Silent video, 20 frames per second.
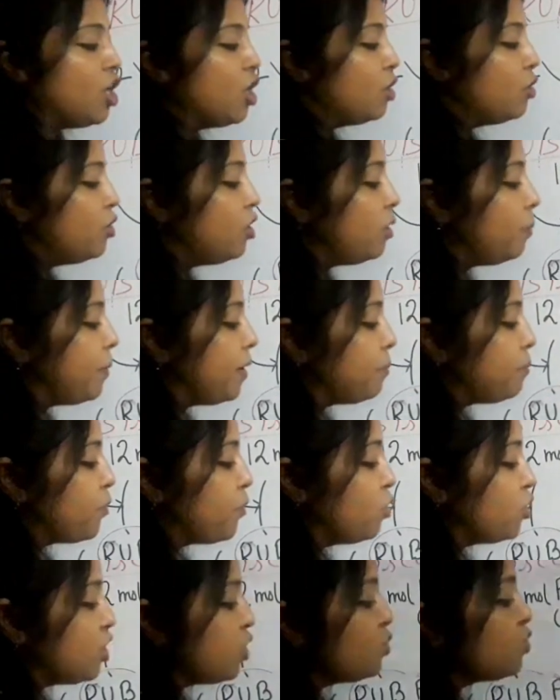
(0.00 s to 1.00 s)
will be
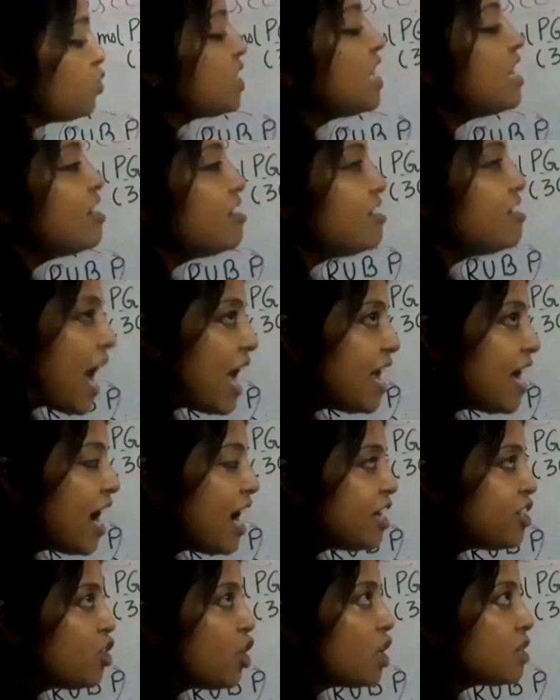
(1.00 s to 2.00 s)
producing
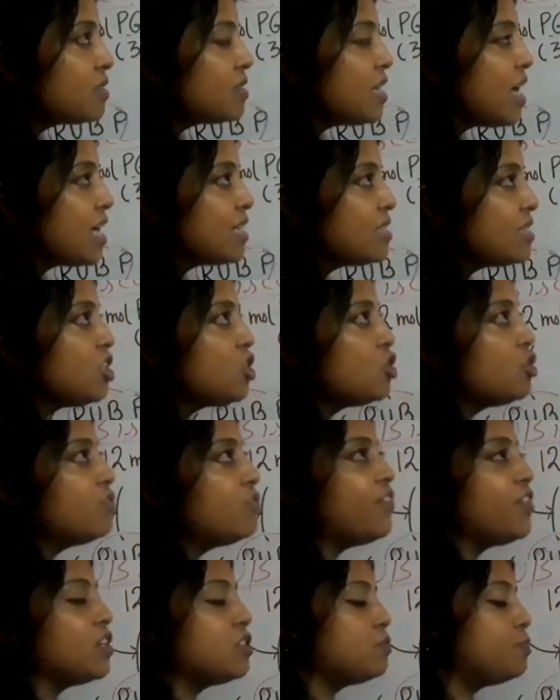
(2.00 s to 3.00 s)
dihydroxyacetone
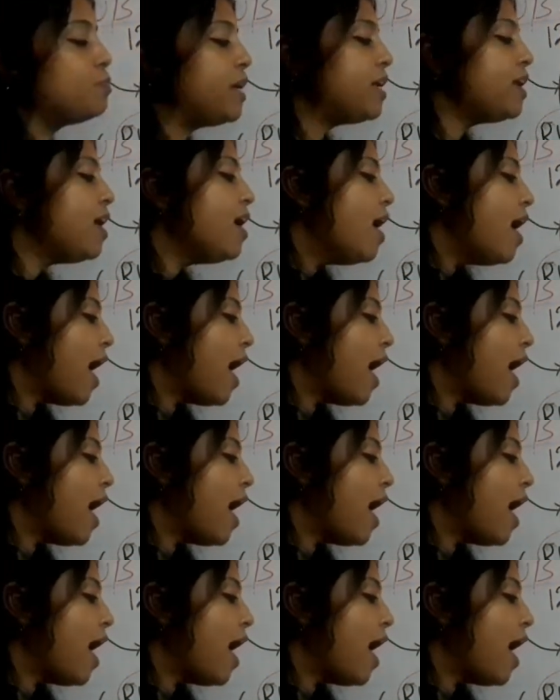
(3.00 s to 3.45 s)
phosphate,